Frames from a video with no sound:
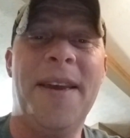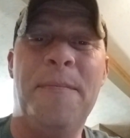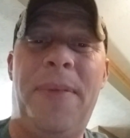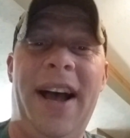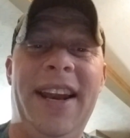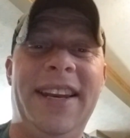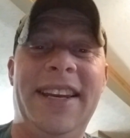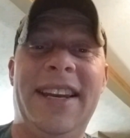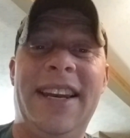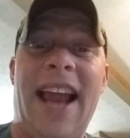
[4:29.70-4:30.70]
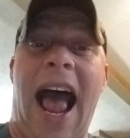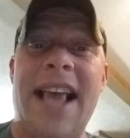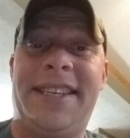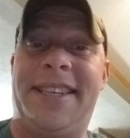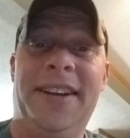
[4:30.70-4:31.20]
But
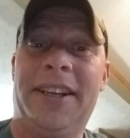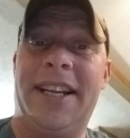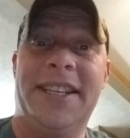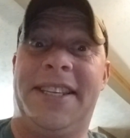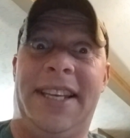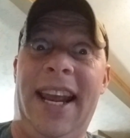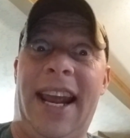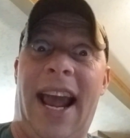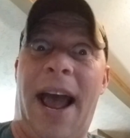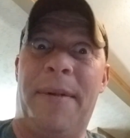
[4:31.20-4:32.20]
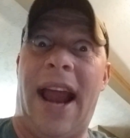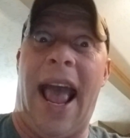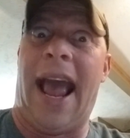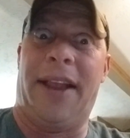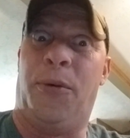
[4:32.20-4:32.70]
I still can see. I mean, I
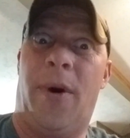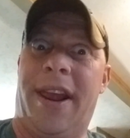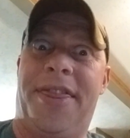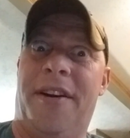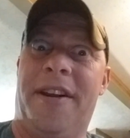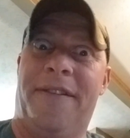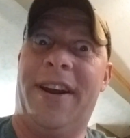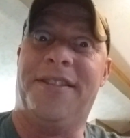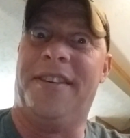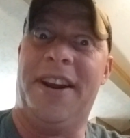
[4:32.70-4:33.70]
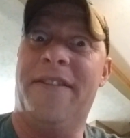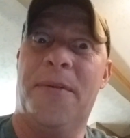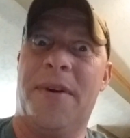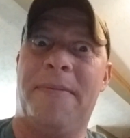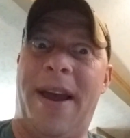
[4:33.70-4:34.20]
got 20, 30 vision
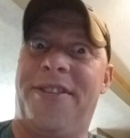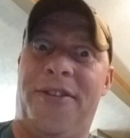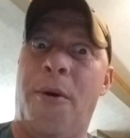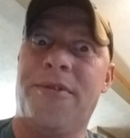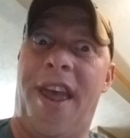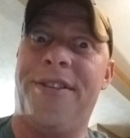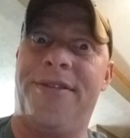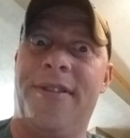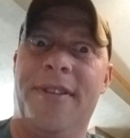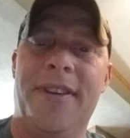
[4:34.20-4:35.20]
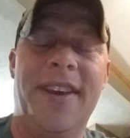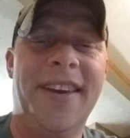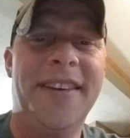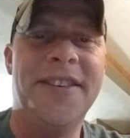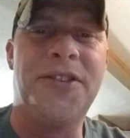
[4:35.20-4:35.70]
even with my stoneness.
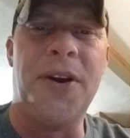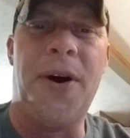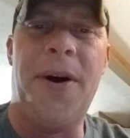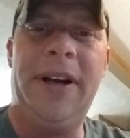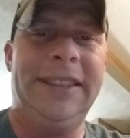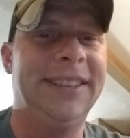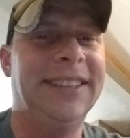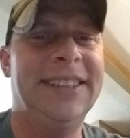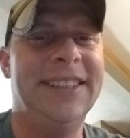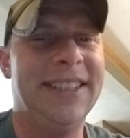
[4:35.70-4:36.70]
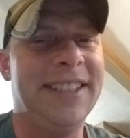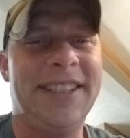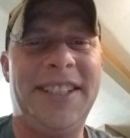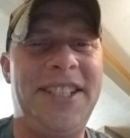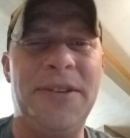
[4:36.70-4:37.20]
So
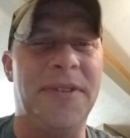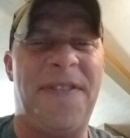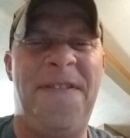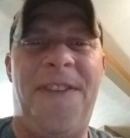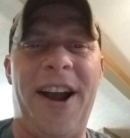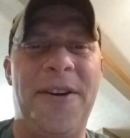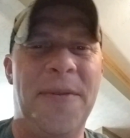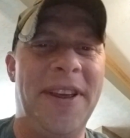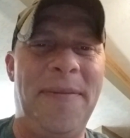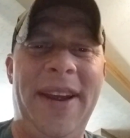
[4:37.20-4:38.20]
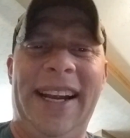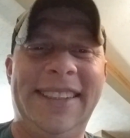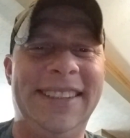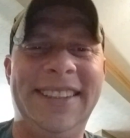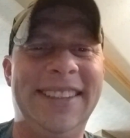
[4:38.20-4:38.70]
she was fucking with
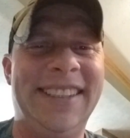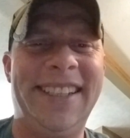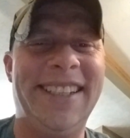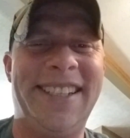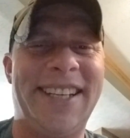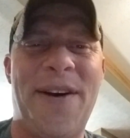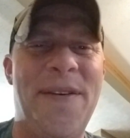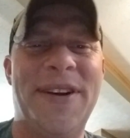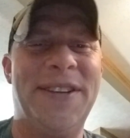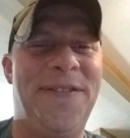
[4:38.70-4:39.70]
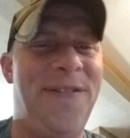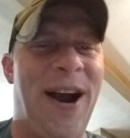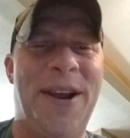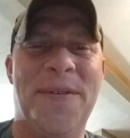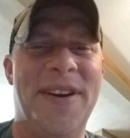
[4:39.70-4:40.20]
me. She's always
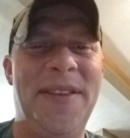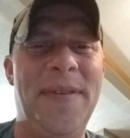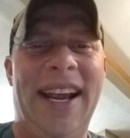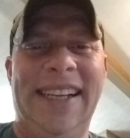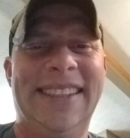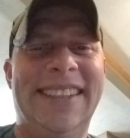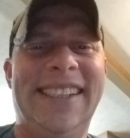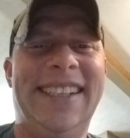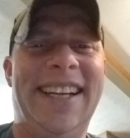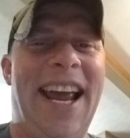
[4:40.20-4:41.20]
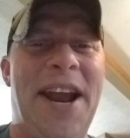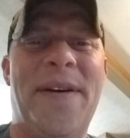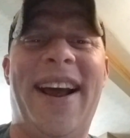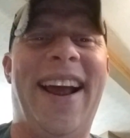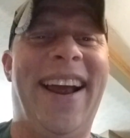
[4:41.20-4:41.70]
fucking with me.
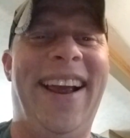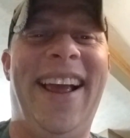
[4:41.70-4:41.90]
Anyway.